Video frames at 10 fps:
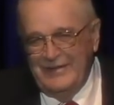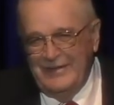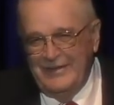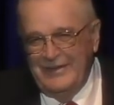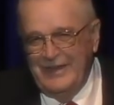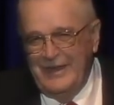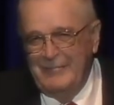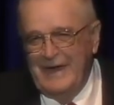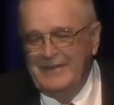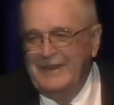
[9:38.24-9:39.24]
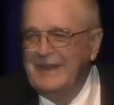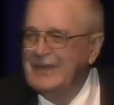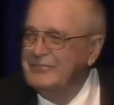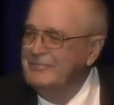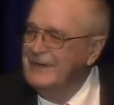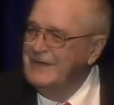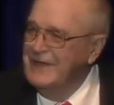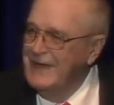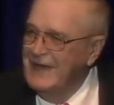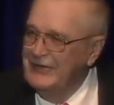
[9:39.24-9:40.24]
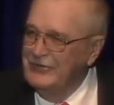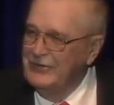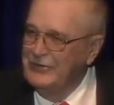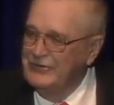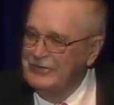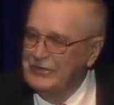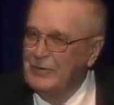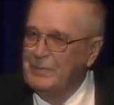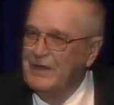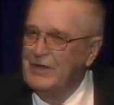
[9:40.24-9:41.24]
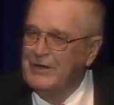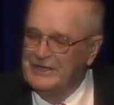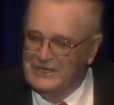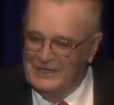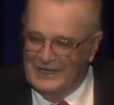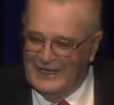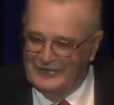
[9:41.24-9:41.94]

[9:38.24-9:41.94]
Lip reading: about the next Monday night, you know, she's gonna play hard to get. I